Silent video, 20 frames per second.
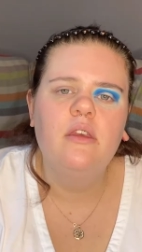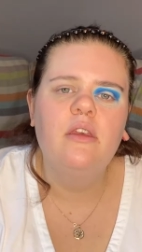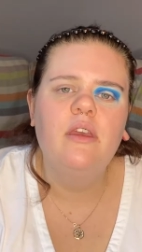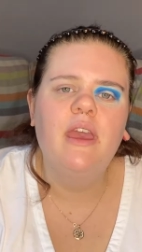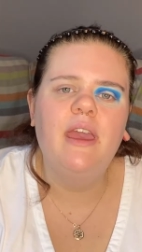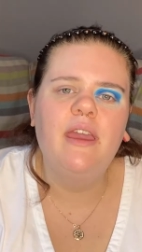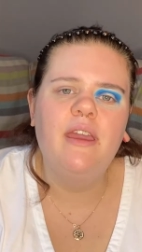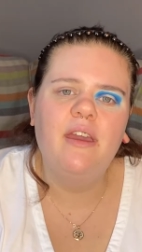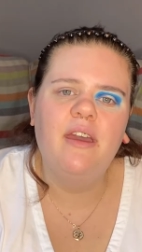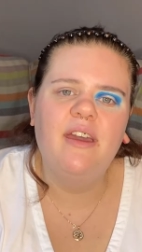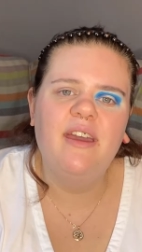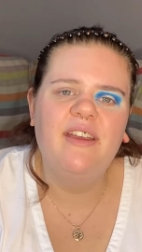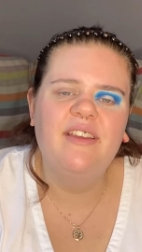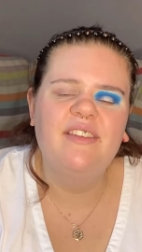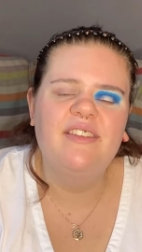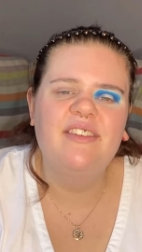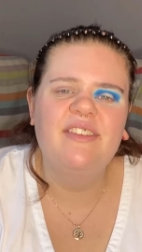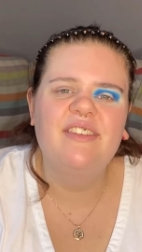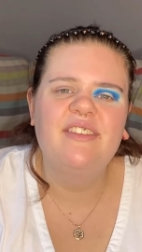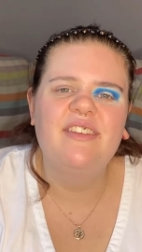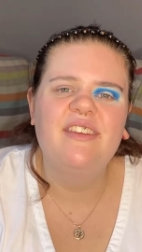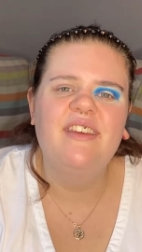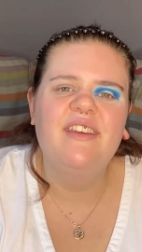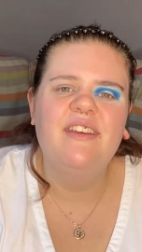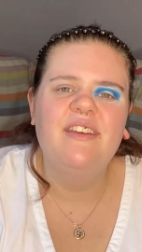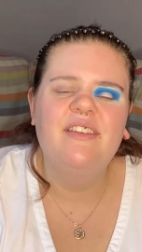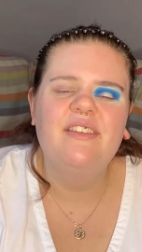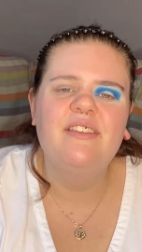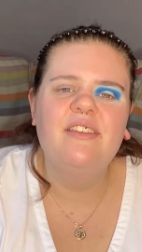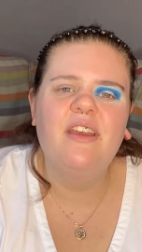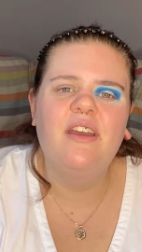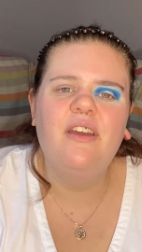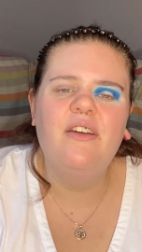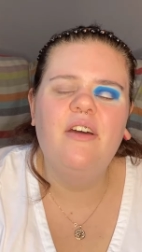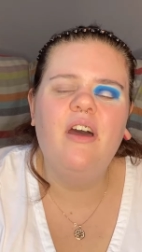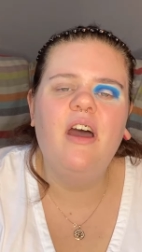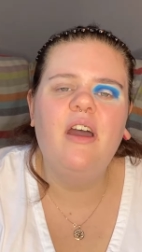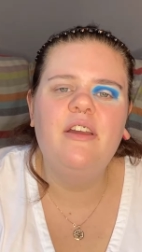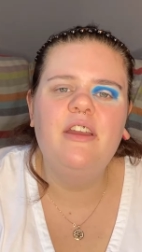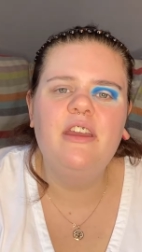Hey guys, so
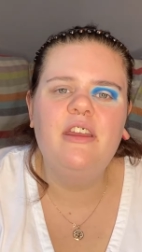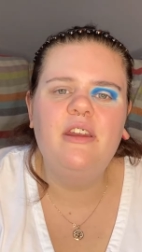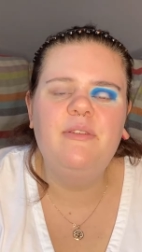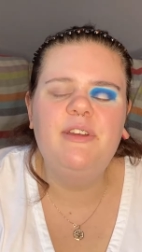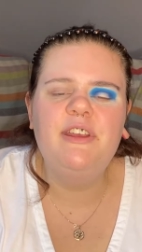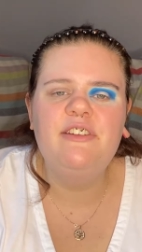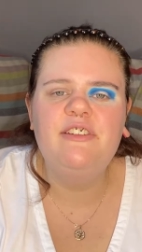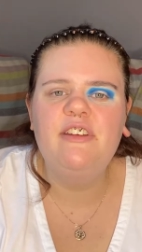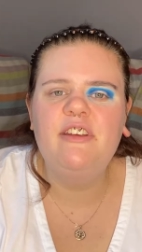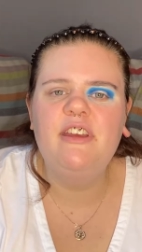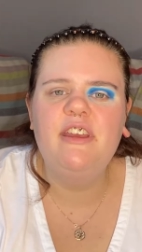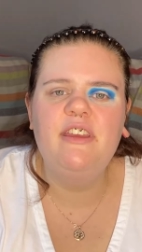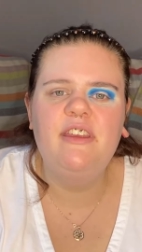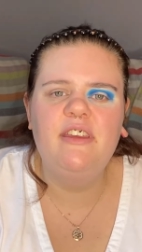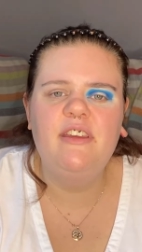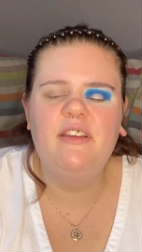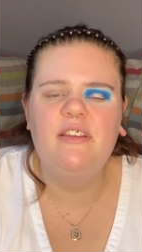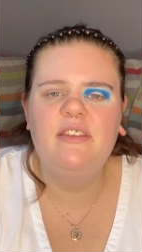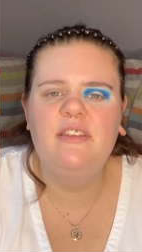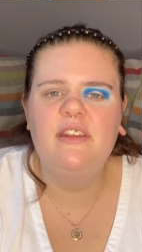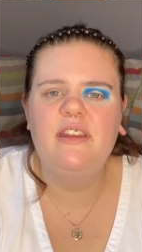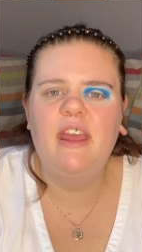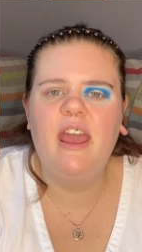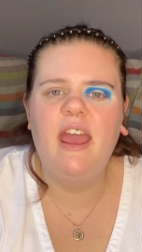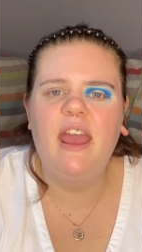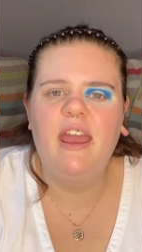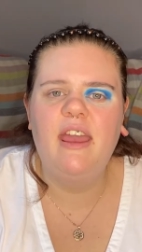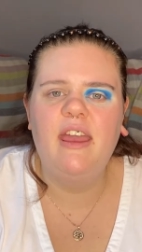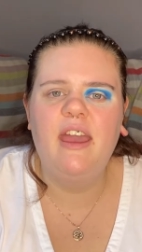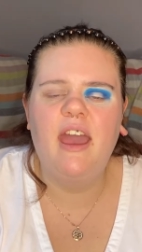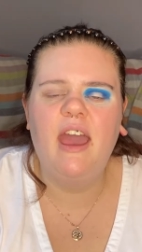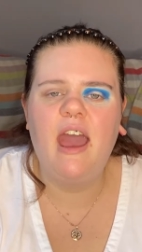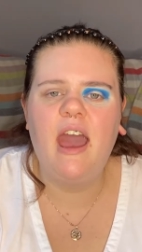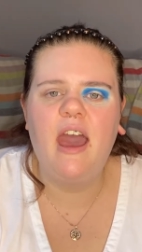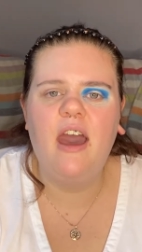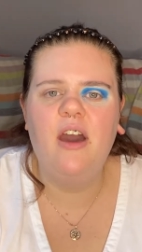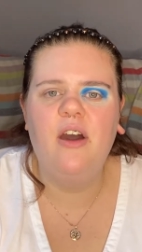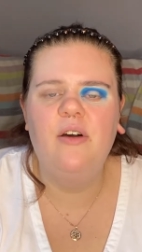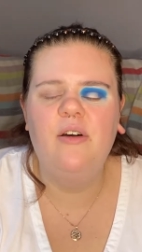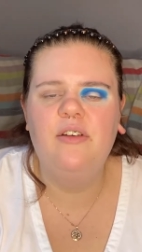I'm going to be showing you today
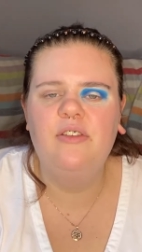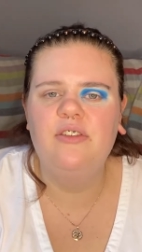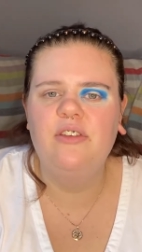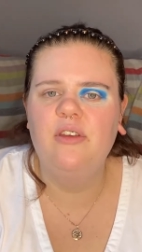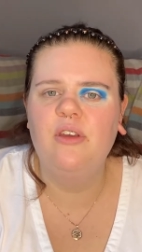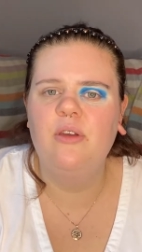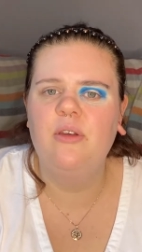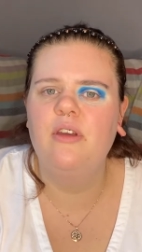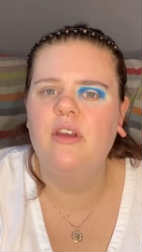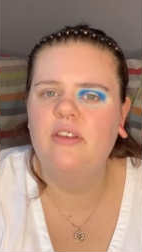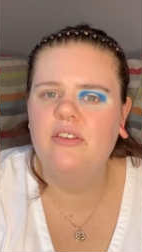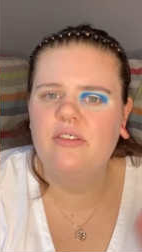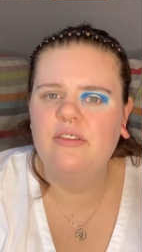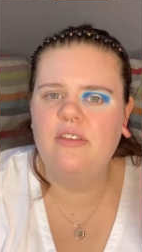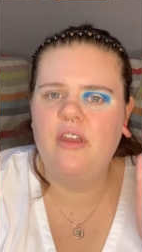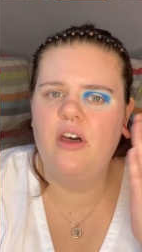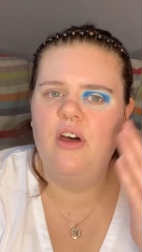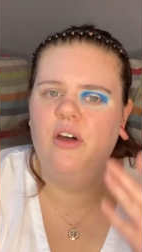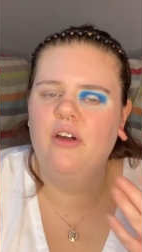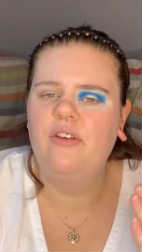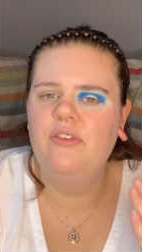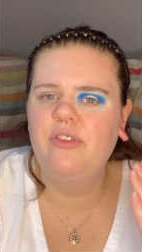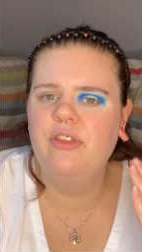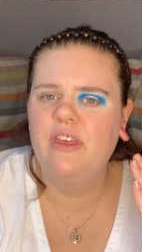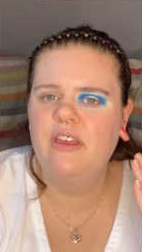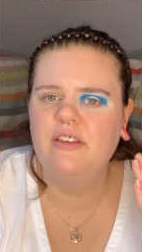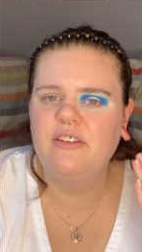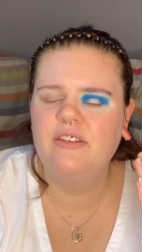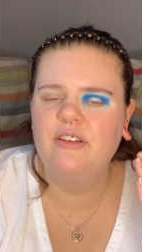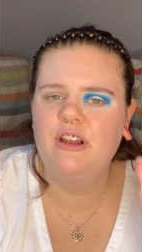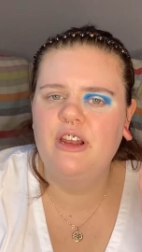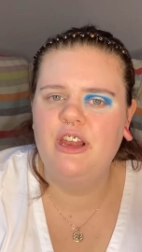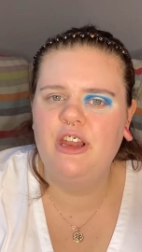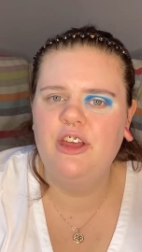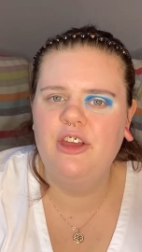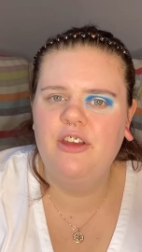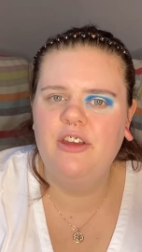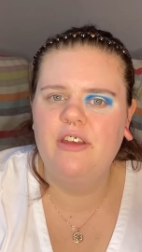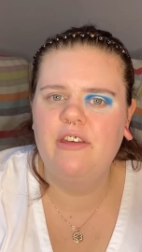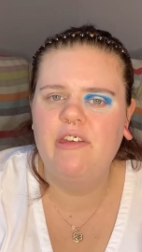how to start off this
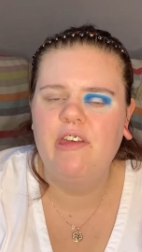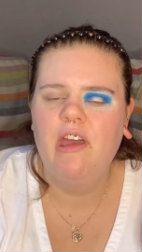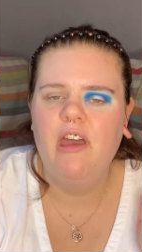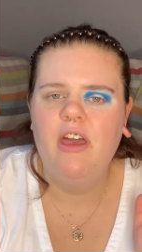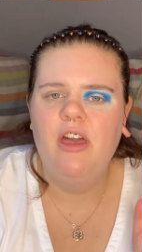look.